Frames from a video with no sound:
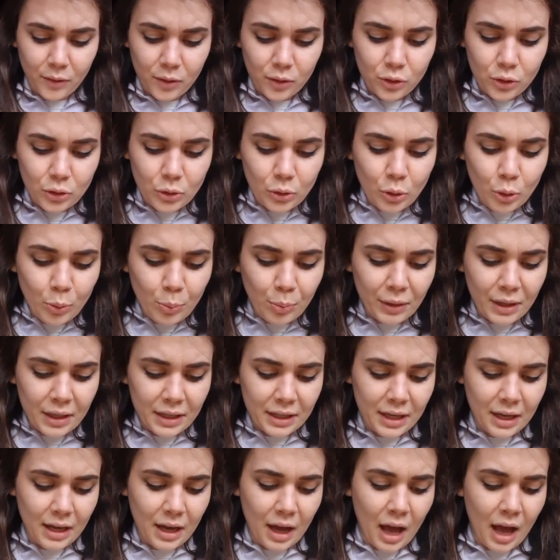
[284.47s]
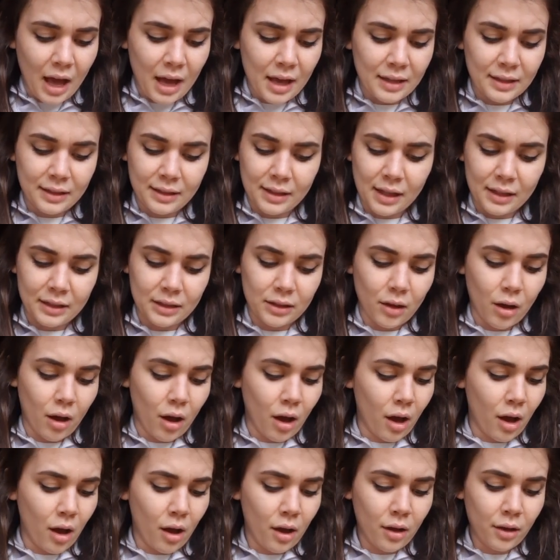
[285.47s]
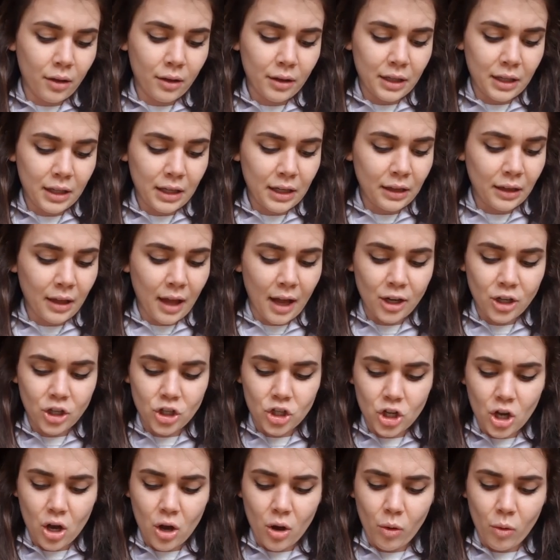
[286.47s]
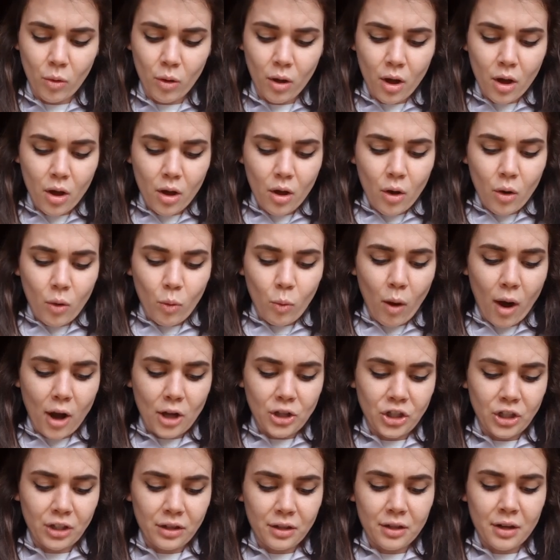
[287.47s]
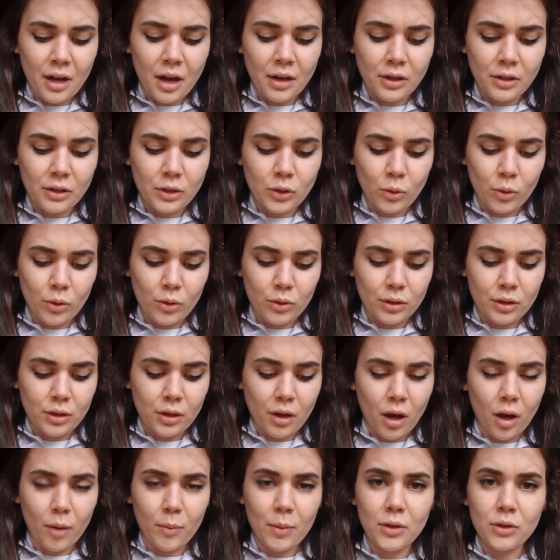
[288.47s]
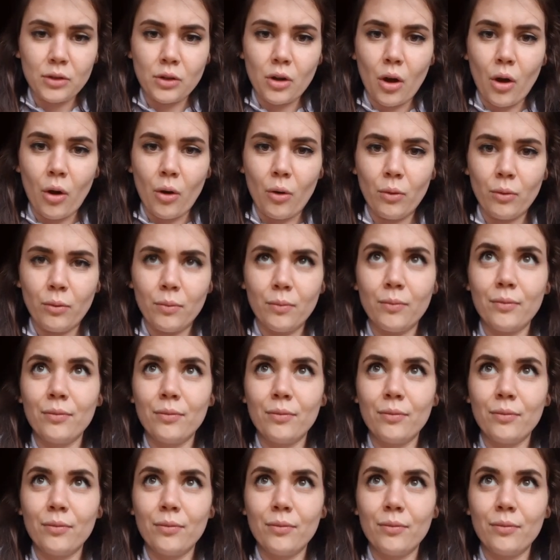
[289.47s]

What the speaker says: 2 blinking eyes, that's all he let show, watching the dinosaurs come and go.